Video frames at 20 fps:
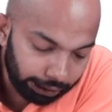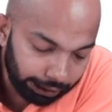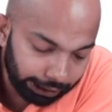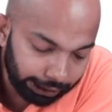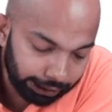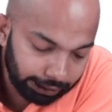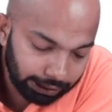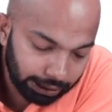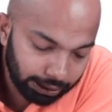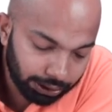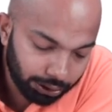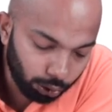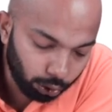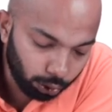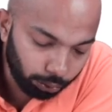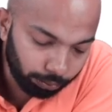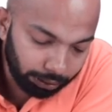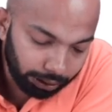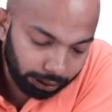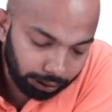let us
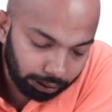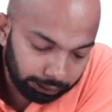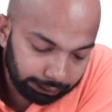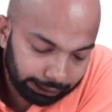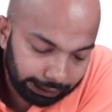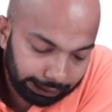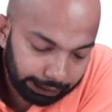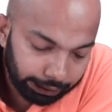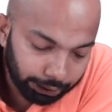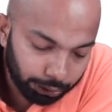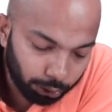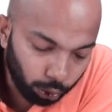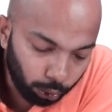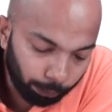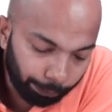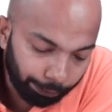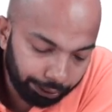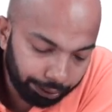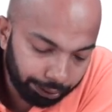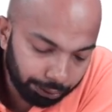assume there are
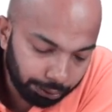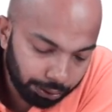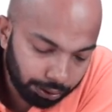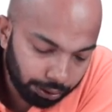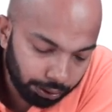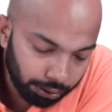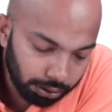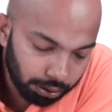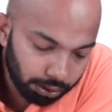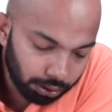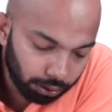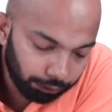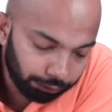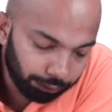two producers